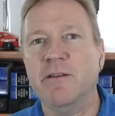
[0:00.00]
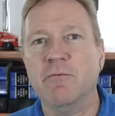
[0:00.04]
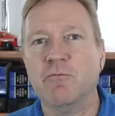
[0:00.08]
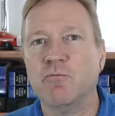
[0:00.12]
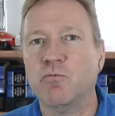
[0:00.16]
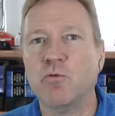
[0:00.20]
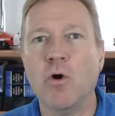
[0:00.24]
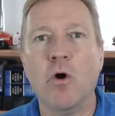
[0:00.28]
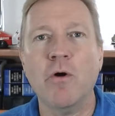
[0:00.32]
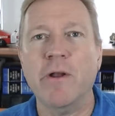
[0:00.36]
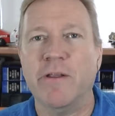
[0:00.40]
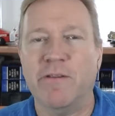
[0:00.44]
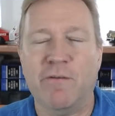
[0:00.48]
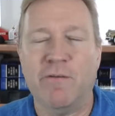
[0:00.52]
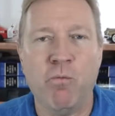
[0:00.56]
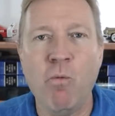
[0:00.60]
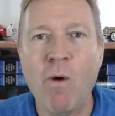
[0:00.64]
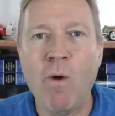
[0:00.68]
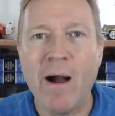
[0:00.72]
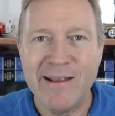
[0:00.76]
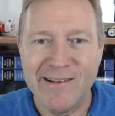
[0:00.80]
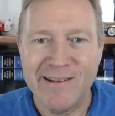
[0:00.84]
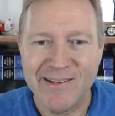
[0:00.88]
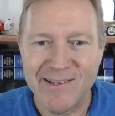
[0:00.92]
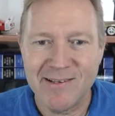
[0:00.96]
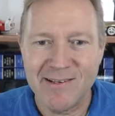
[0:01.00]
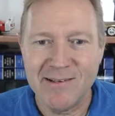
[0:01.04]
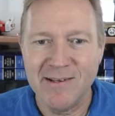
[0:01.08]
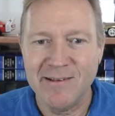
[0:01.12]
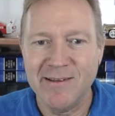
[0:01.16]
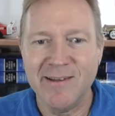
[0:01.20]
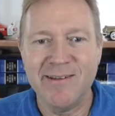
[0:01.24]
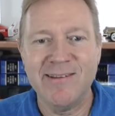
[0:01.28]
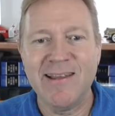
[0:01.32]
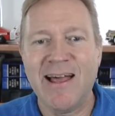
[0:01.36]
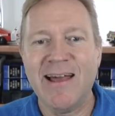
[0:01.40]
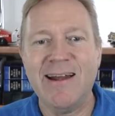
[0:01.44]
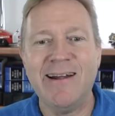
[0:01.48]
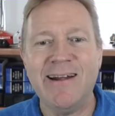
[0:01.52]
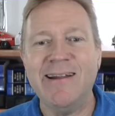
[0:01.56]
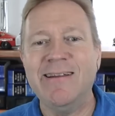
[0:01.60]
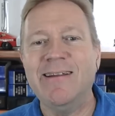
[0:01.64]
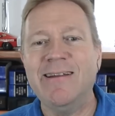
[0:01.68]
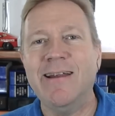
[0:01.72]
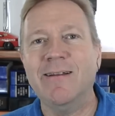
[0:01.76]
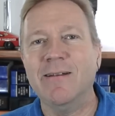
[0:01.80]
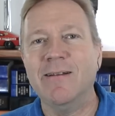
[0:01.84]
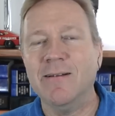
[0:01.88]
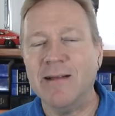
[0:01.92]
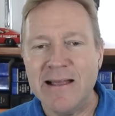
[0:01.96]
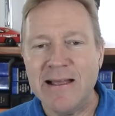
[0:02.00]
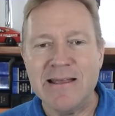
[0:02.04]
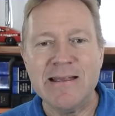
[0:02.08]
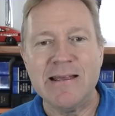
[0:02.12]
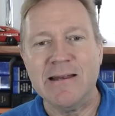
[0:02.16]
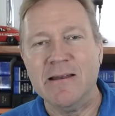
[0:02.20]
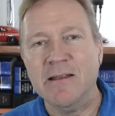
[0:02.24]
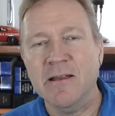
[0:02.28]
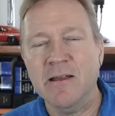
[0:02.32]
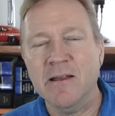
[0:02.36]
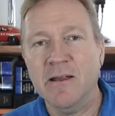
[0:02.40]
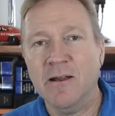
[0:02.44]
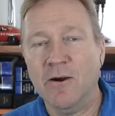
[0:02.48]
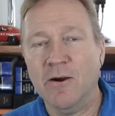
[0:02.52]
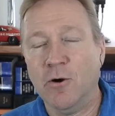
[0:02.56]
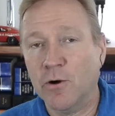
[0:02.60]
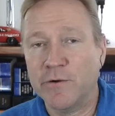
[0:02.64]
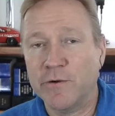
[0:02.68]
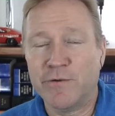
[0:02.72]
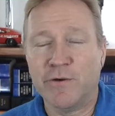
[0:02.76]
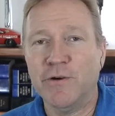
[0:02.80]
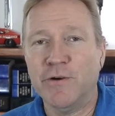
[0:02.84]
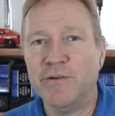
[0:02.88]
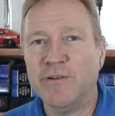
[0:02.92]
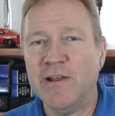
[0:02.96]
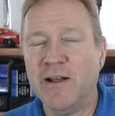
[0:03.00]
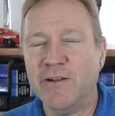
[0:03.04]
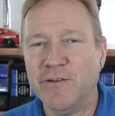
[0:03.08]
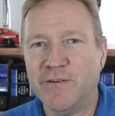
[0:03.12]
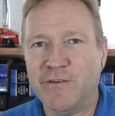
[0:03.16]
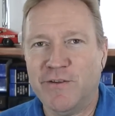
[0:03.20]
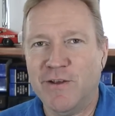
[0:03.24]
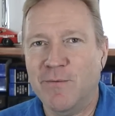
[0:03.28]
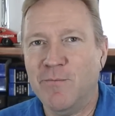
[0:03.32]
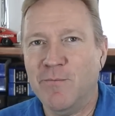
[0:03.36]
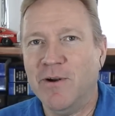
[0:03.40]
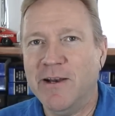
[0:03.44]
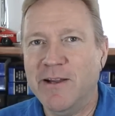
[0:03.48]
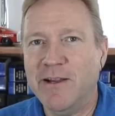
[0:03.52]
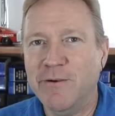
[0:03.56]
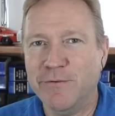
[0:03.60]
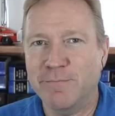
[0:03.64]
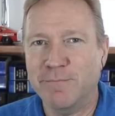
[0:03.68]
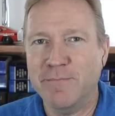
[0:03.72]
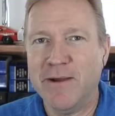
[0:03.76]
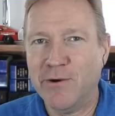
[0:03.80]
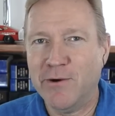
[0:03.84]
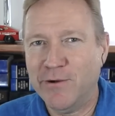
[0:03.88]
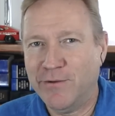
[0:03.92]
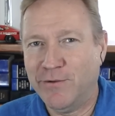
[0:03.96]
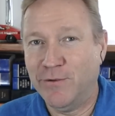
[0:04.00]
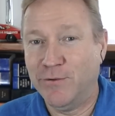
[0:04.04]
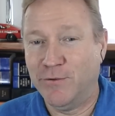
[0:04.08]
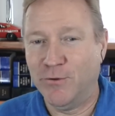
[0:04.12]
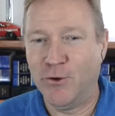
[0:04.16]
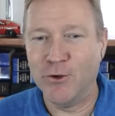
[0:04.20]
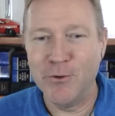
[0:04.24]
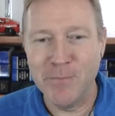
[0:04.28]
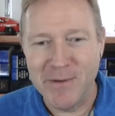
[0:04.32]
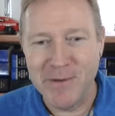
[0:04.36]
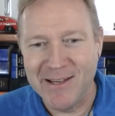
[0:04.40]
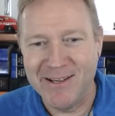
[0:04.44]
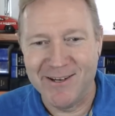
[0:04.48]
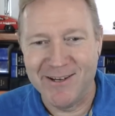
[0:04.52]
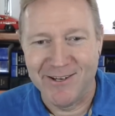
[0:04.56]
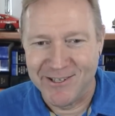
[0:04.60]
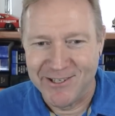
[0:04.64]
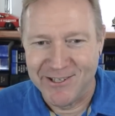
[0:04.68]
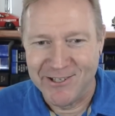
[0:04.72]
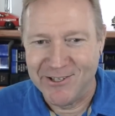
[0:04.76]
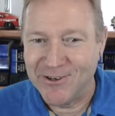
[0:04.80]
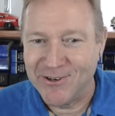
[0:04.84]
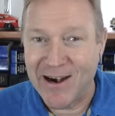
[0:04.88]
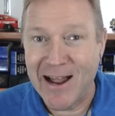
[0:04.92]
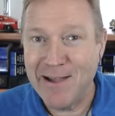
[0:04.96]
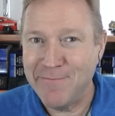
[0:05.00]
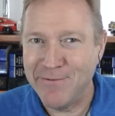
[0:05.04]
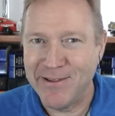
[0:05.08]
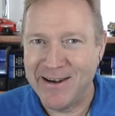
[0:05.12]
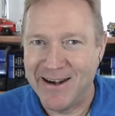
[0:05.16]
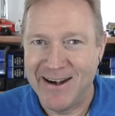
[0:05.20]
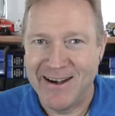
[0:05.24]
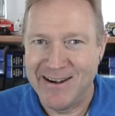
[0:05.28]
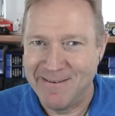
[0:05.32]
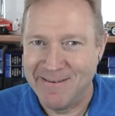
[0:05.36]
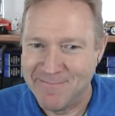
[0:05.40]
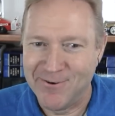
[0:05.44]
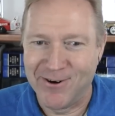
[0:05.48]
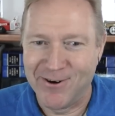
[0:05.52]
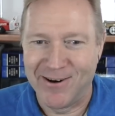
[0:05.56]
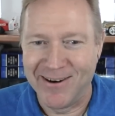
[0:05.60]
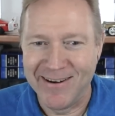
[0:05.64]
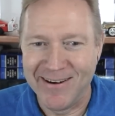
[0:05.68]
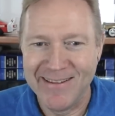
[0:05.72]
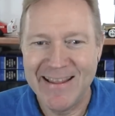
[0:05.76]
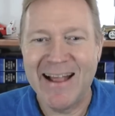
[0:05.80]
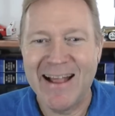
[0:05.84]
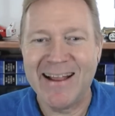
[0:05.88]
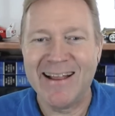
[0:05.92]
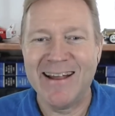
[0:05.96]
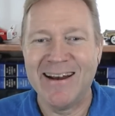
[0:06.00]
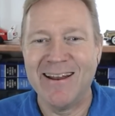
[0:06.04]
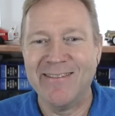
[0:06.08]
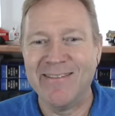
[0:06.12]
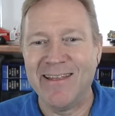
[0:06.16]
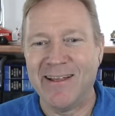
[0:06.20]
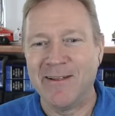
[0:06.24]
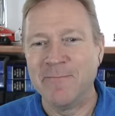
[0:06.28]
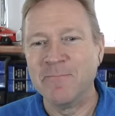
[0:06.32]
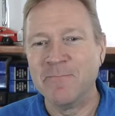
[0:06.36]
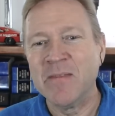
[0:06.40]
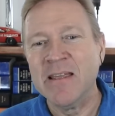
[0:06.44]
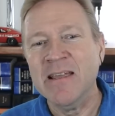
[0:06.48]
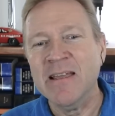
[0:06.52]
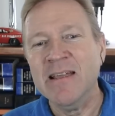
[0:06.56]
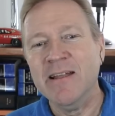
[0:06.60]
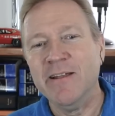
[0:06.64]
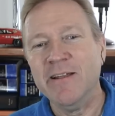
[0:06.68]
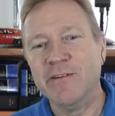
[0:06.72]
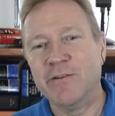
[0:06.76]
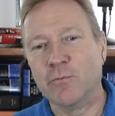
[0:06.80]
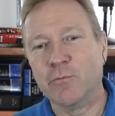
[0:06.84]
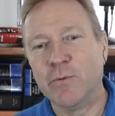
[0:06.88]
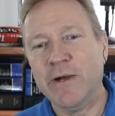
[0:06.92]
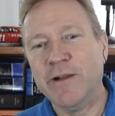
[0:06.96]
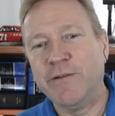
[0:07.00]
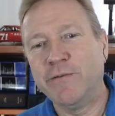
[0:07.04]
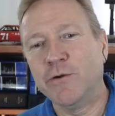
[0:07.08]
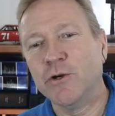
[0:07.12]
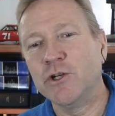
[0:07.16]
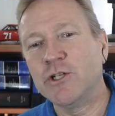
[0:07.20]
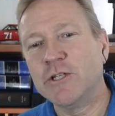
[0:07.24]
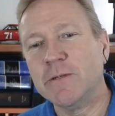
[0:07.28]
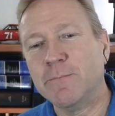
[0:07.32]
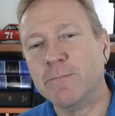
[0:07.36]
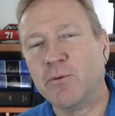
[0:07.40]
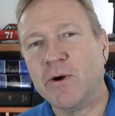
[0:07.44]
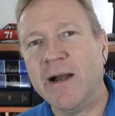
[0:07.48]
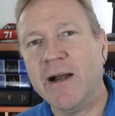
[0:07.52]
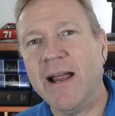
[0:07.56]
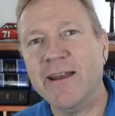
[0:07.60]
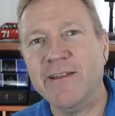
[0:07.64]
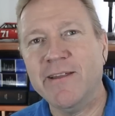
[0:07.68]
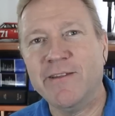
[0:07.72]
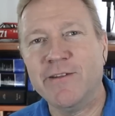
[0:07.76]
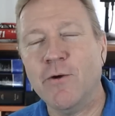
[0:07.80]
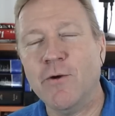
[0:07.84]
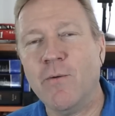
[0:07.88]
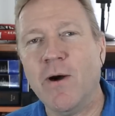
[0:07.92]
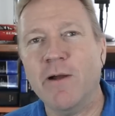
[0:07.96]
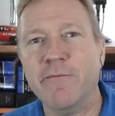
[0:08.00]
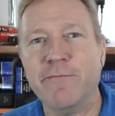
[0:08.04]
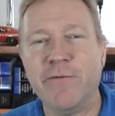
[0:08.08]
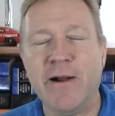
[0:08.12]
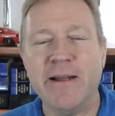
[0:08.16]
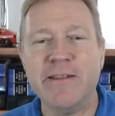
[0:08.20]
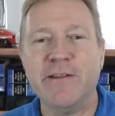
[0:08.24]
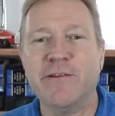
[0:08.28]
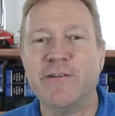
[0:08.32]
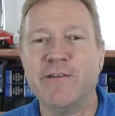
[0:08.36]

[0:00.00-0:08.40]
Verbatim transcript: rode it twice, decided he didn't like it. Or turns out someone he was married to told him he couldn't drive it anymore. That kind of thing. So research the brand and so on, find the